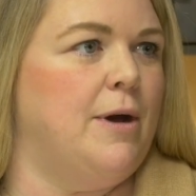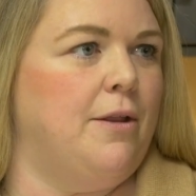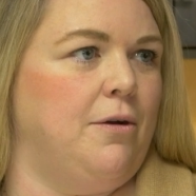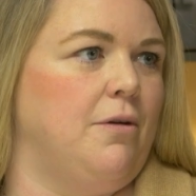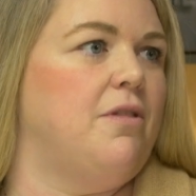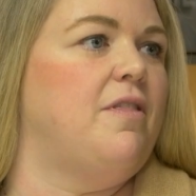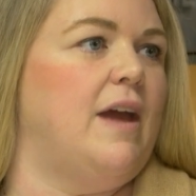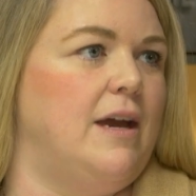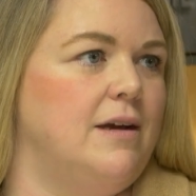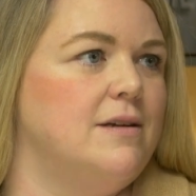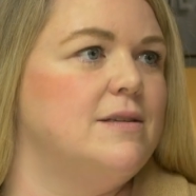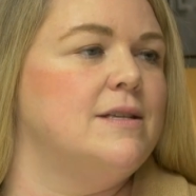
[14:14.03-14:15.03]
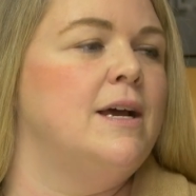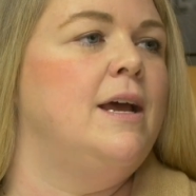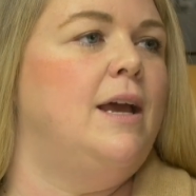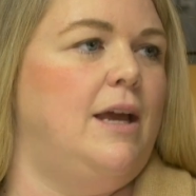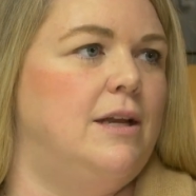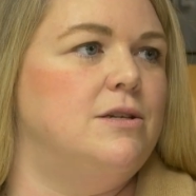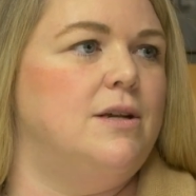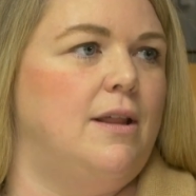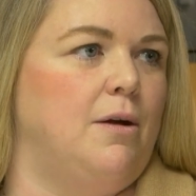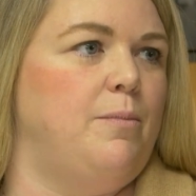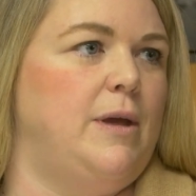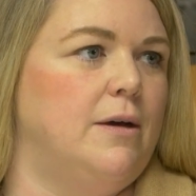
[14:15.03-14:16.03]
other things into
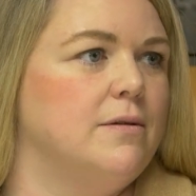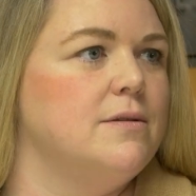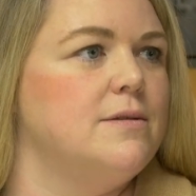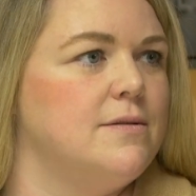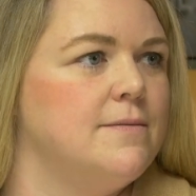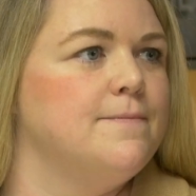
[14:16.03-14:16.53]
their meals.